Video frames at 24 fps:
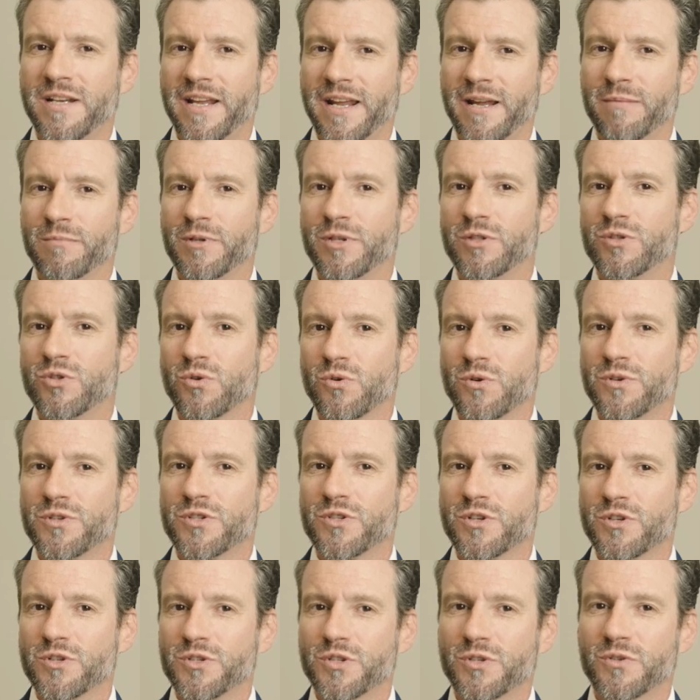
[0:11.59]
ambulatory
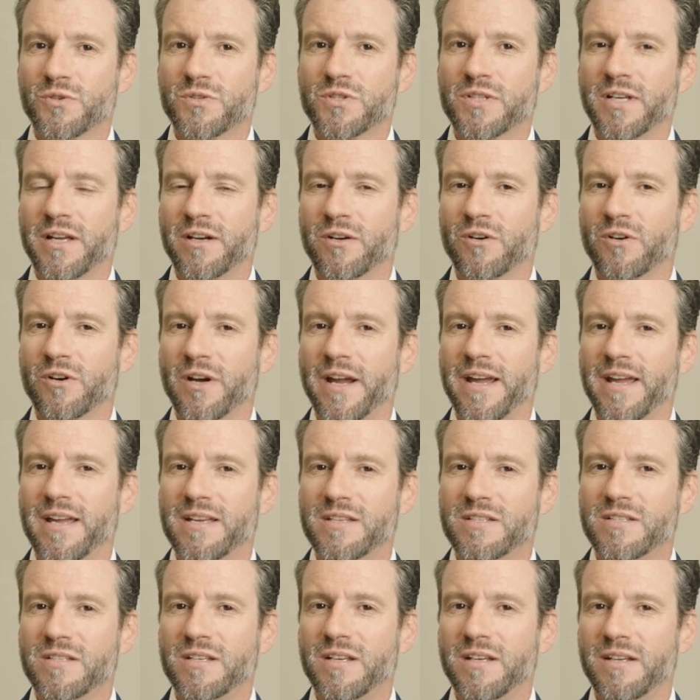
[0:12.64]
surgical center, or
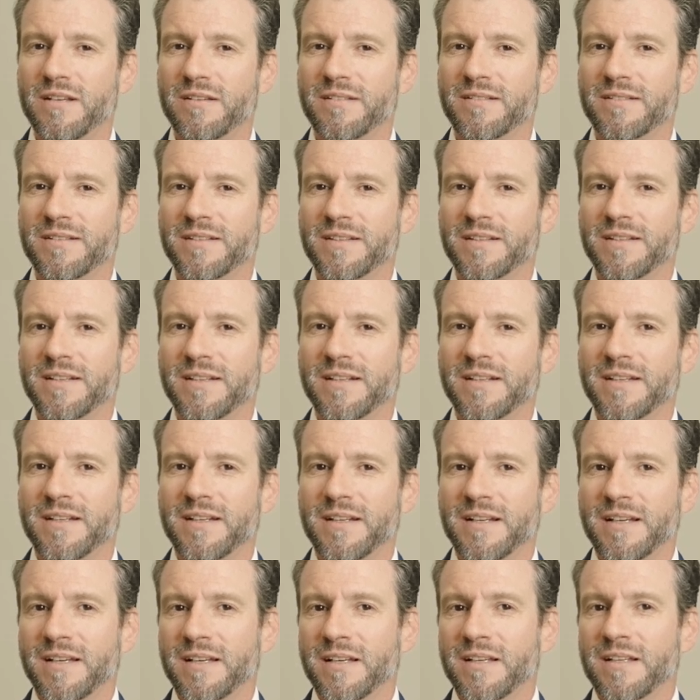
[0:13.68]
ASC?
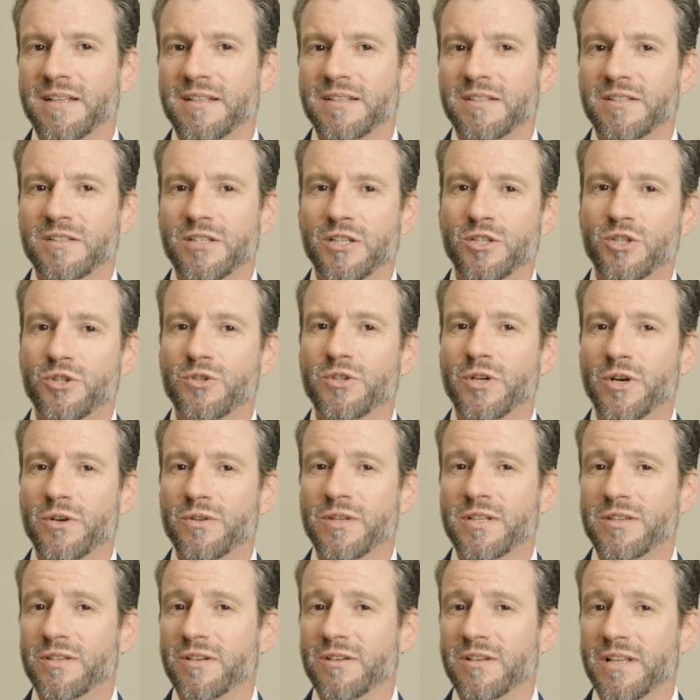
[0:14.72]
Did you know
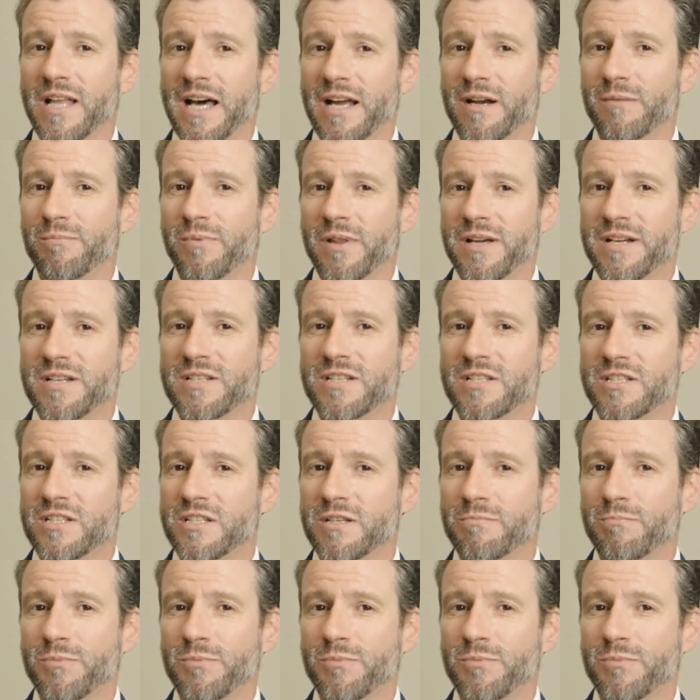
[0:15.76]
that there are a lot of places that